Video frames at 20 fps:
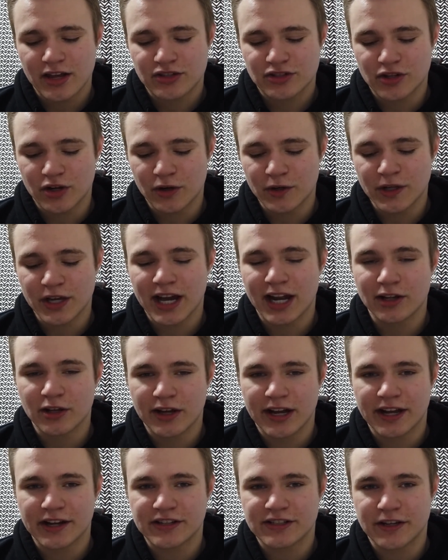So you got to
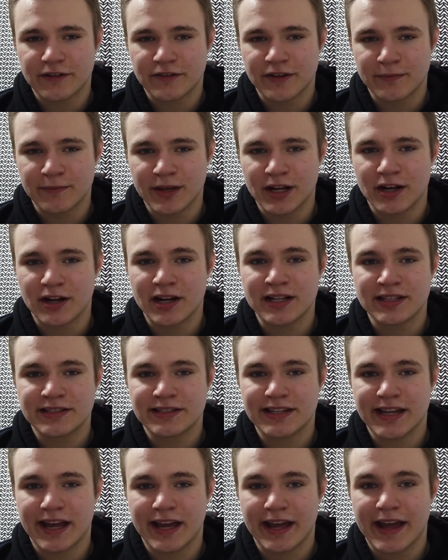look at yourself in the mirror and
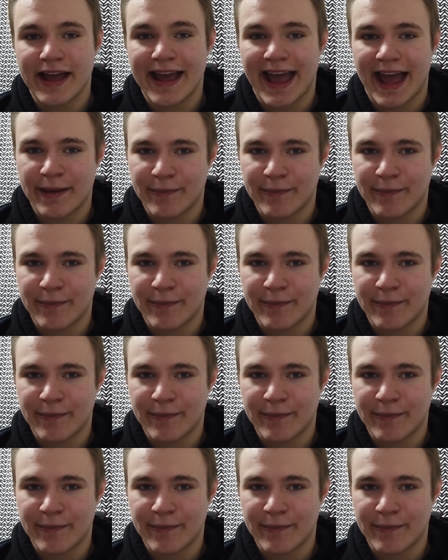say,